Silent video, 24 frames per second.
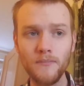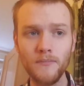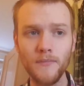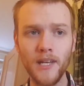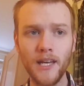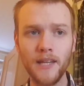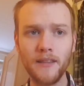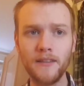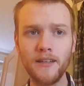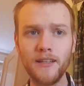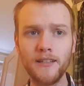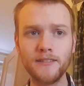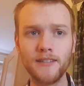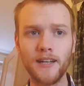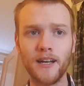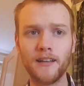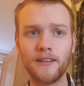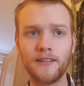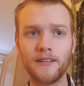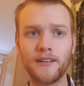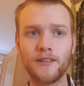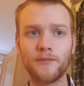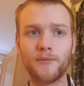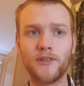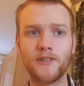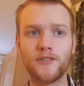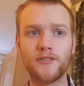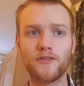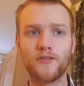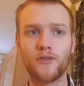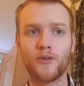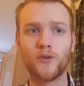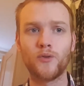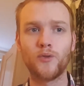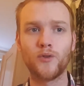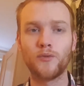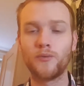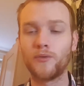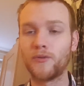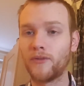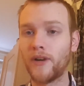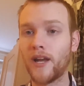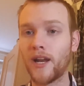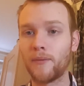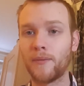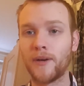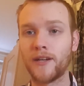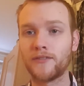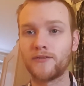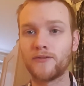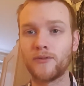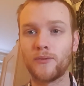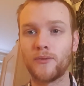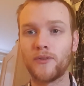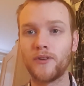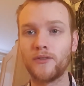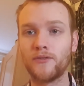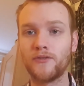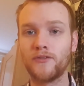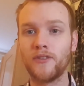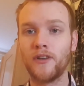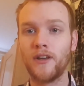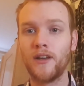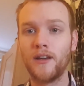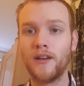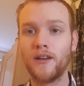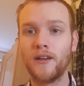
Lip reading: And these island expeditions are going to be randomized, so there's